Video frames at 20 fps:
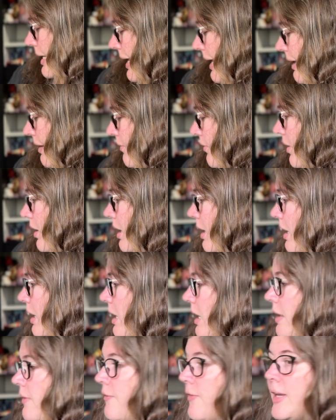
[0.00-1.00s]
have.
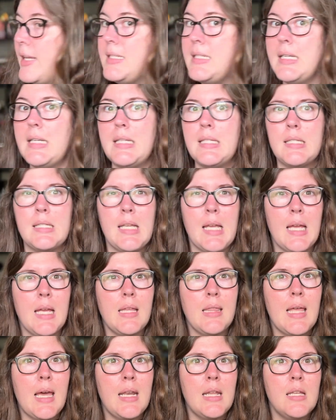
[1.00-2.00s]
If I didn't say,
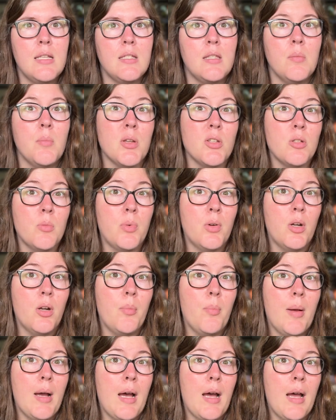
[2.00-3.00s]
that is the Muscle Burra
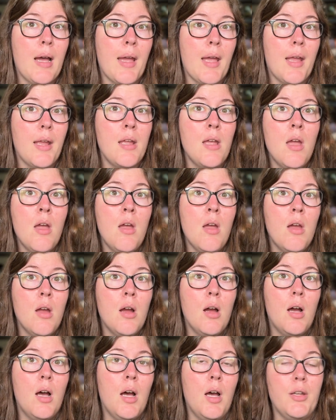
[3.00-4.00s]
by
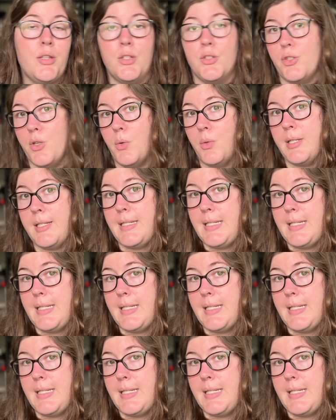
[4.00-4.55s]
Ysolda